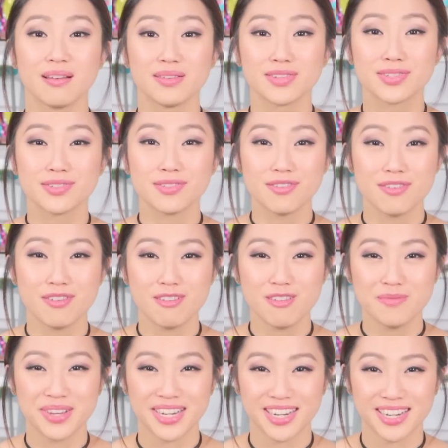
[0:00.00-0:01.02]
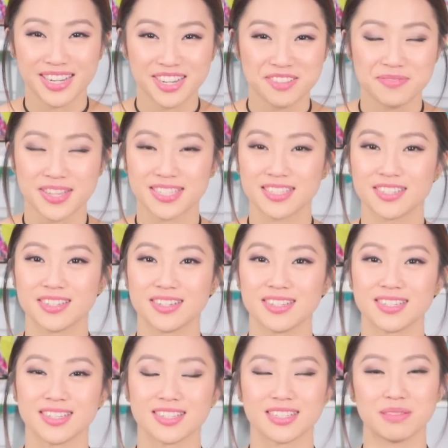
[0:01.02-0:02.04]
There were so many nice
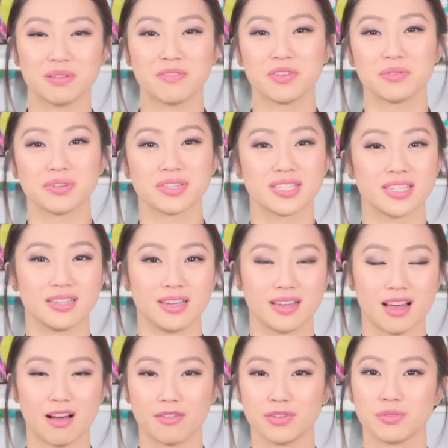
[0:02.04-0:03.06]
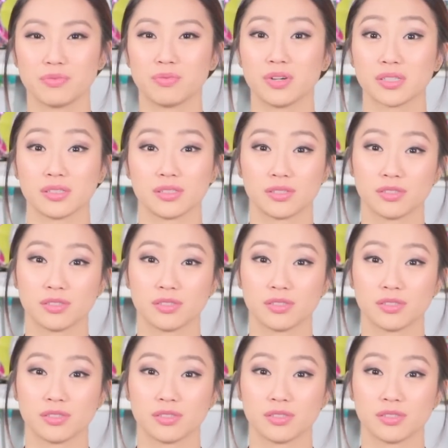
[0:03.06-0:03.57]
messages and some of you were saying how you watched the